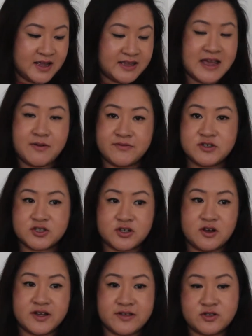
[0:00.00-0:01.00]
yeah, I've just
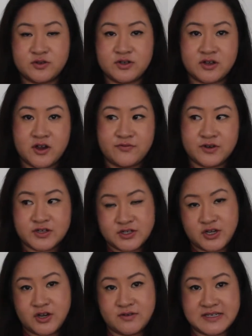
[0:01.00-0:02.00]
got to get you to go through the
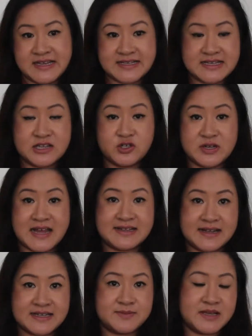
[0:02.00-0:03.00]
security and send you that
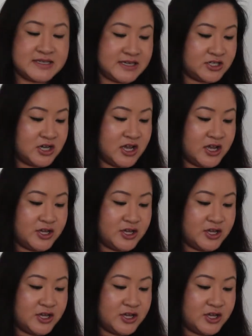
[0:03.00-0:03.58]
text message.